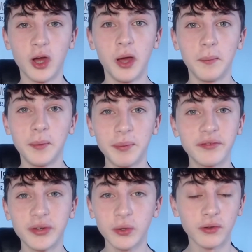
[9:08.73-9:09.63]
But Ben
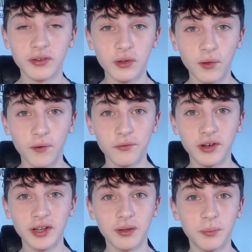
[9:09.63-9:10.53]
Chilwell is not
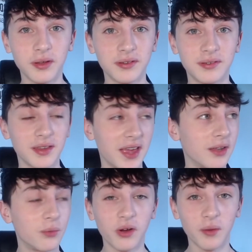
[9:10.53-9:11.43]
afraid to put his head
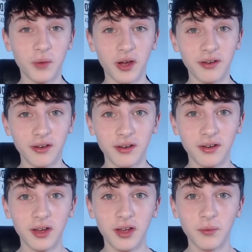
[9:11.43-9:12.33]
where it might hurt,
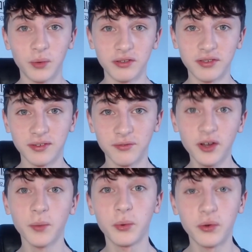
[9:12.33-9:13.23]
which is very
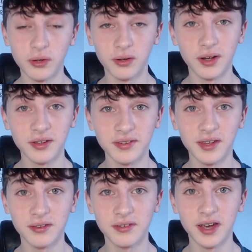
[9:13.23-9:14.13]
important, like I
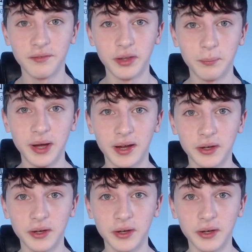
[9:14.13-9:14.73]
said, to have at the back.